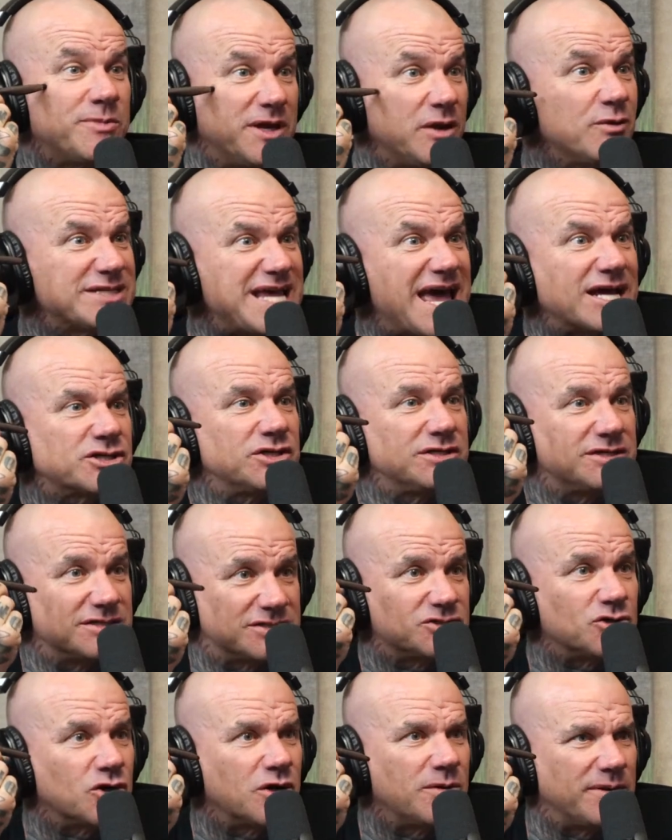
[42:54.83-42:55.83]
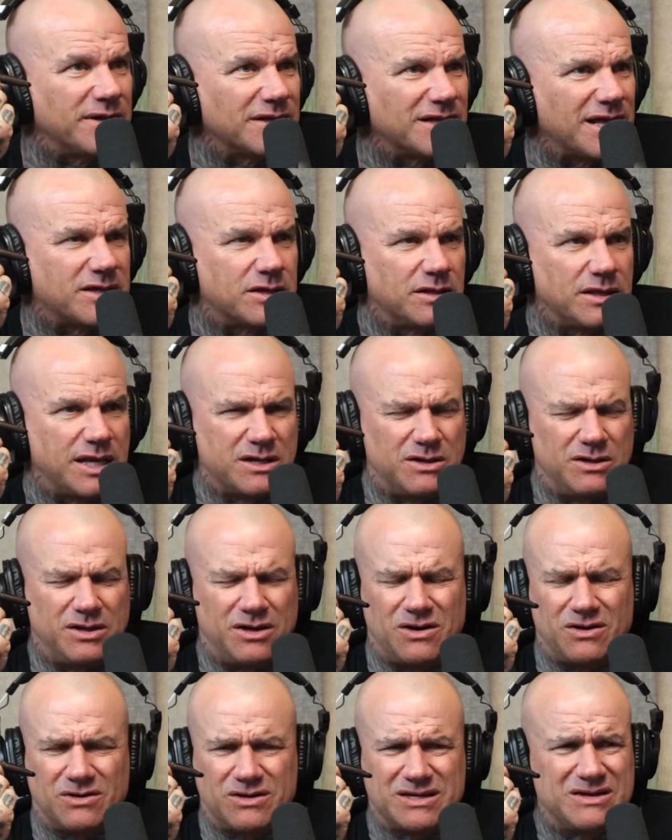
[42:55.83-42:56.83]
It was actually disturbing. Like
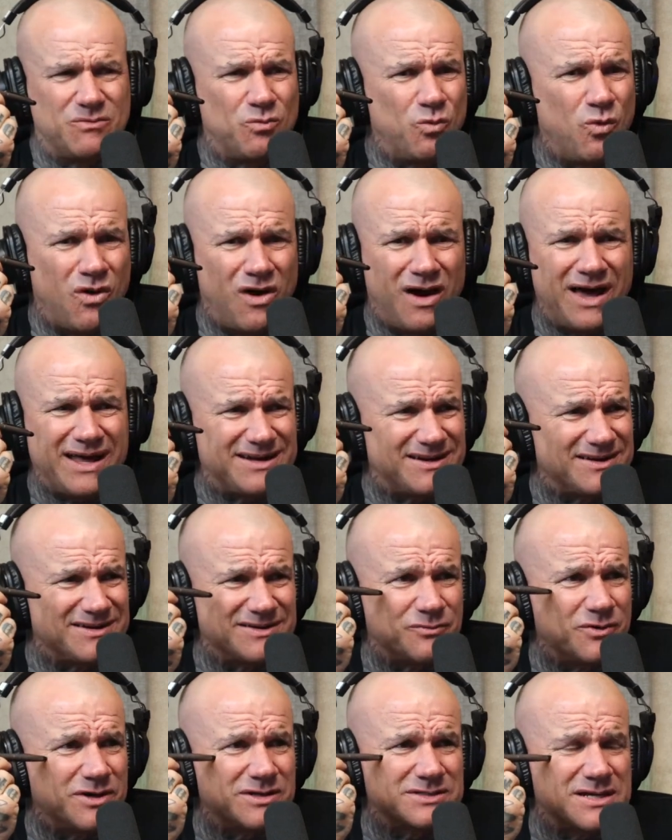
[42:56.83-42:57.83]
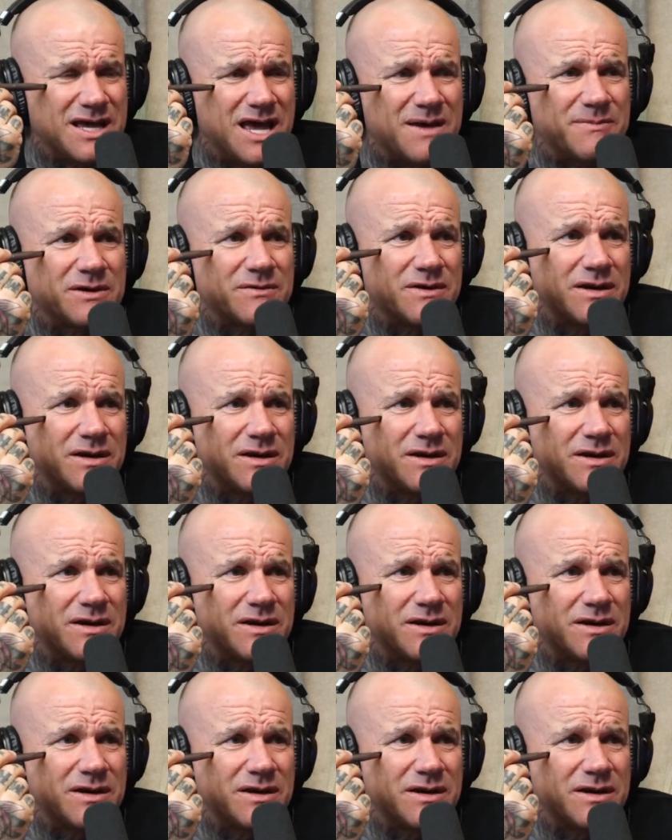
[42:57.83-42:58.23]
oh, what? Yeah. What is happening right